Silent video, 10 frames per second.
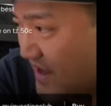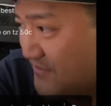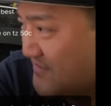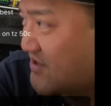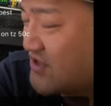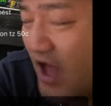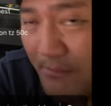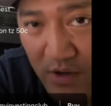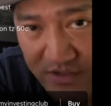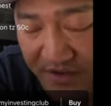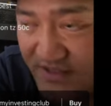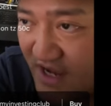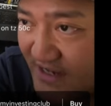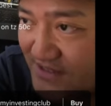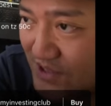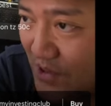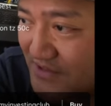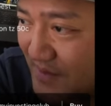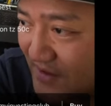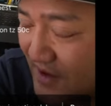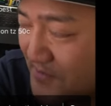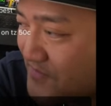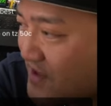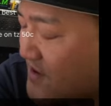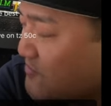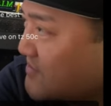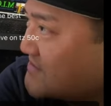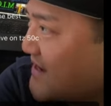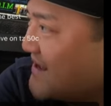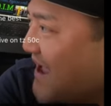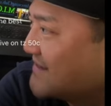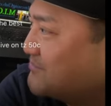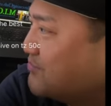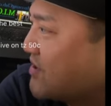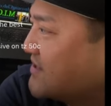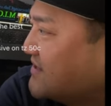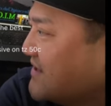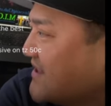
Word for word: dude, I'm, there's a lot of books on this guy. So it's about um, what's that guy's book?